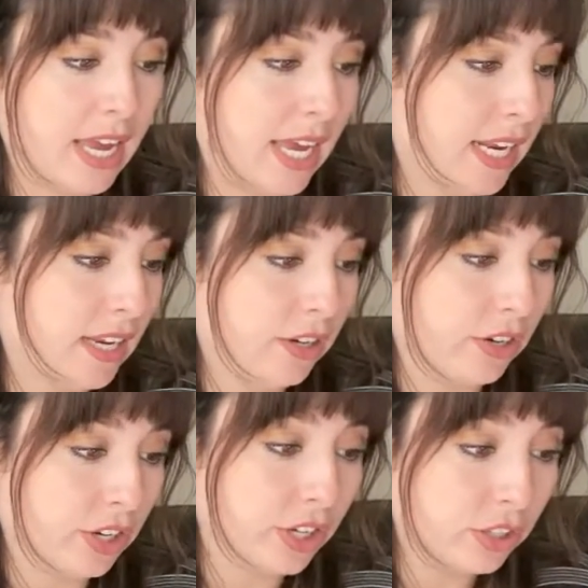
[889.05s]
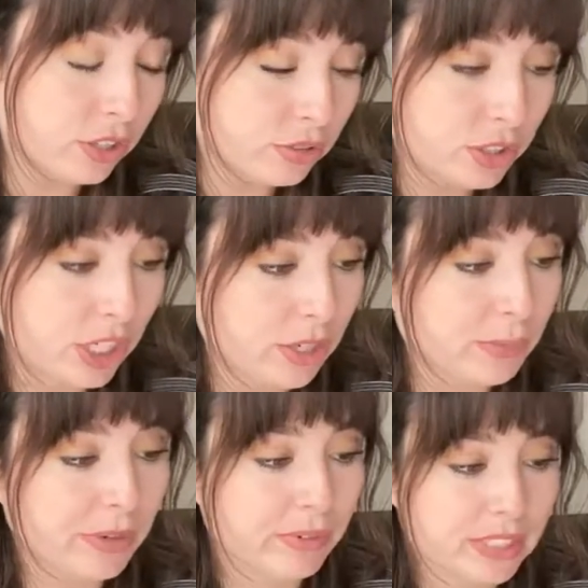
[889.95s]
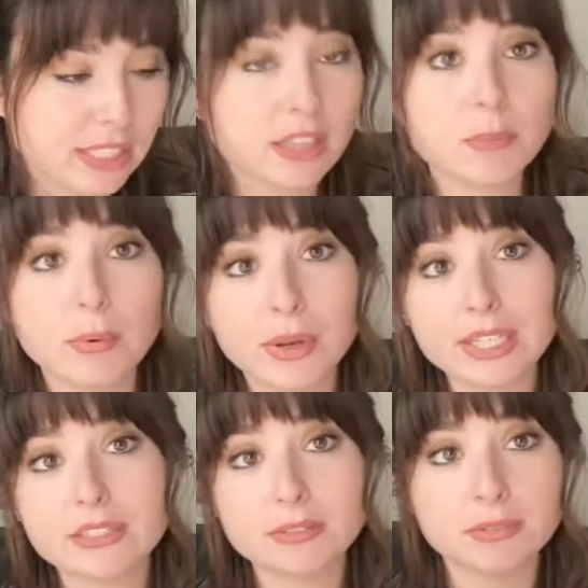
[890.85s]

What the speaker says: and in your conclusion, we restate the points,